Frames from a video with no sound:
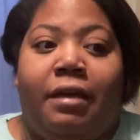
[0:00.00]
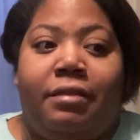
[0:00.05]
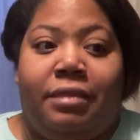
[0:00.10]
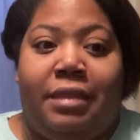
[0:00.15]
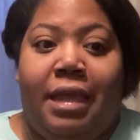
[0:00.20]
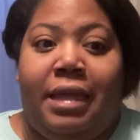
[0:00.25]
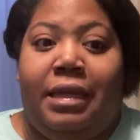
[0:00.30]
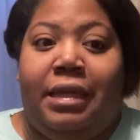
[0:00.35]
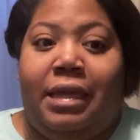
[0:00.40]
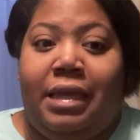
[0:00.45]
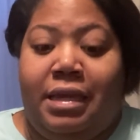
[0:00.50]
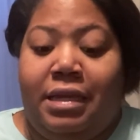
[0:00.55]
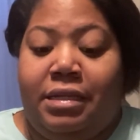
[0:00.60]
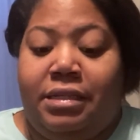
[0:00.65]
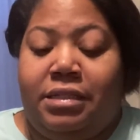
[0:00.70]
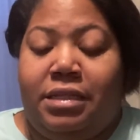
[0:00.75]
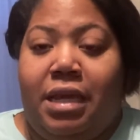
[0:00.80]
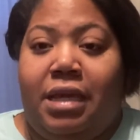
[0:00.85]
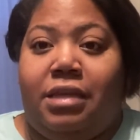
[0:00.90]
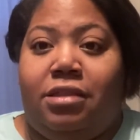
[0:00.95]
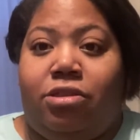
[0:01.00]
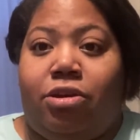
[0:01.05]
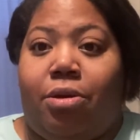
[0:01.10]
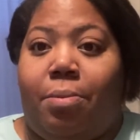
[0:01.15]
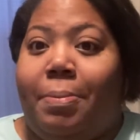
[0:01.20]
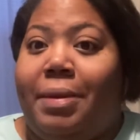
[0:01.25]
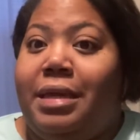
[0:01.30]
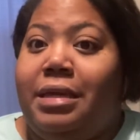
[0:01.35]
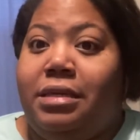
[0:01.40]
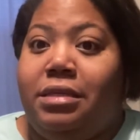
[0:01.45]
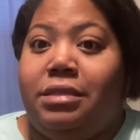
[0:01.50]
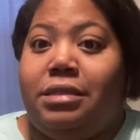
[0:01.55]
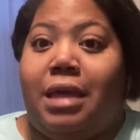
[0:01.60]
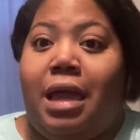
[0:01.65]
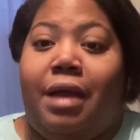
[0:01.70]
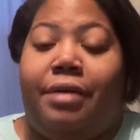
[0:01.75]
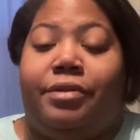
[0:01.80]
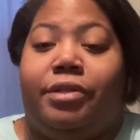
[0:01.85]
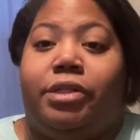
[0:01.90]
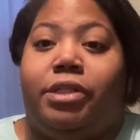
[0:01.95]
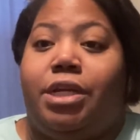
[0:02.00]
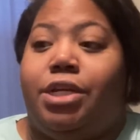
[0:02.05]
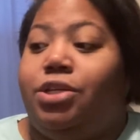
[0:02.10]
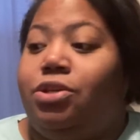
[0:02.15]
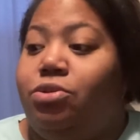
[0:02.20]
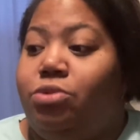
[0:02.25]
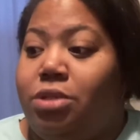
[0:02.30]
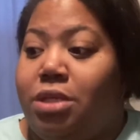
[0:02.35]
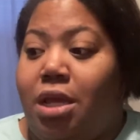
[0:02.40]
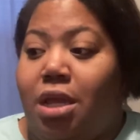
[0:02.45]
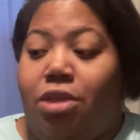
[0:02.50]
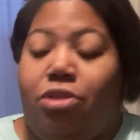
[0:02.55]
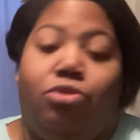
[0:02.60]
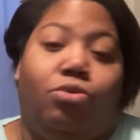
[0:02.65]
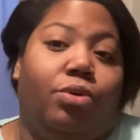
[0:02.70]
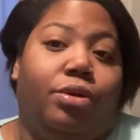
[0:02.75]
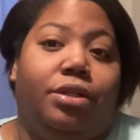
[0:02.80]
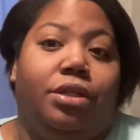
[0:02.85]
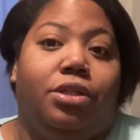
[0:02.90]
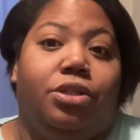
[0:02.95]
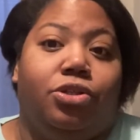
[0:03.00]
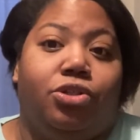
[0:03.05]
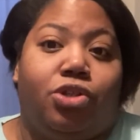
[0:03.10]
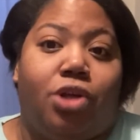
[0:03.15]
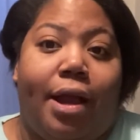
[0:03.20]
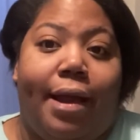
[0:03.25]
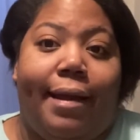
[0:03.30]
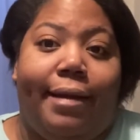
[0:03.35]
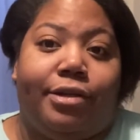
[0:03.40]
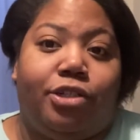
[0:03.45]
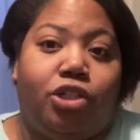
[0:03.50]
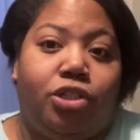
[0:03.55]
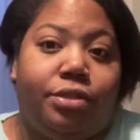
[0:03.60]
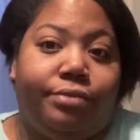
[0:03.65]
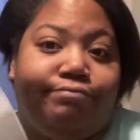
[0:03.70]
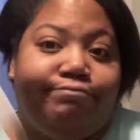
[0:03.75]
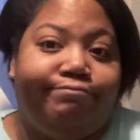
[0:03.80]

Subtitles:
they can take their piece after they use it and throw it in the trash.